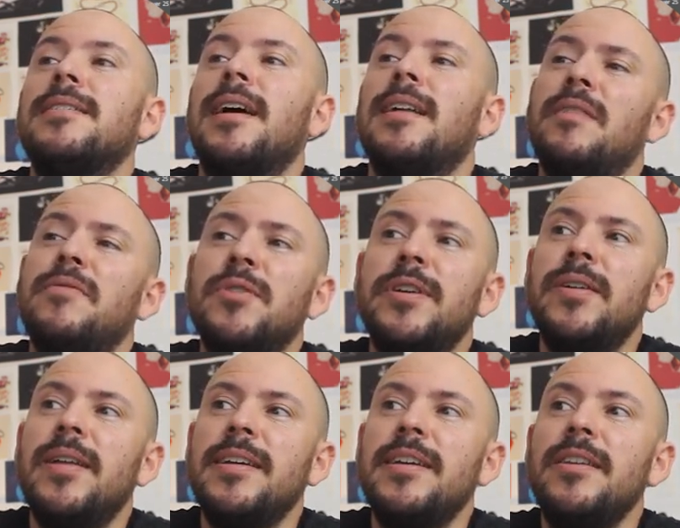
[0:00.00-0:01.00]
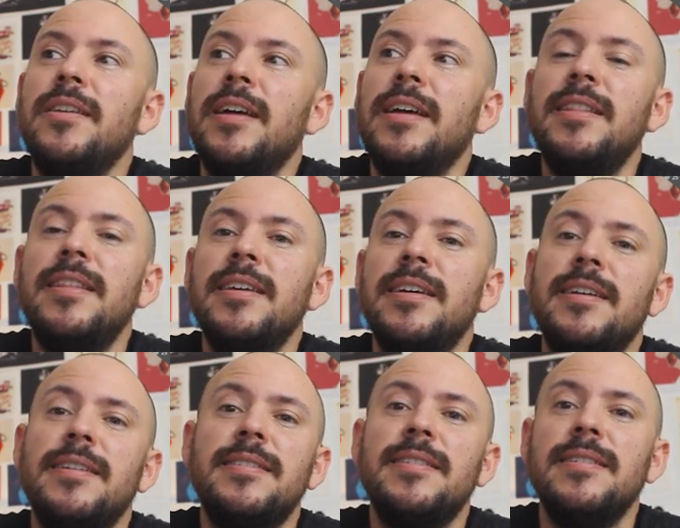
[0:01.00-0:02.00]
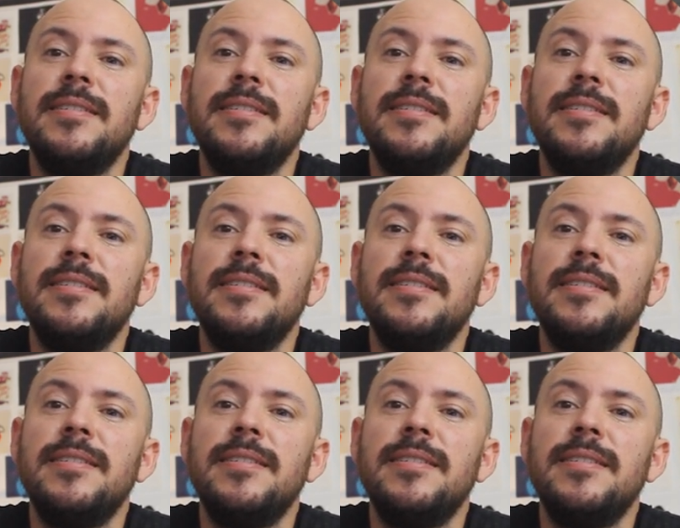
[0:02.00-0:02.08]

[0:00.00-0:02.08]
Yeah, I'd love to hear like ideas and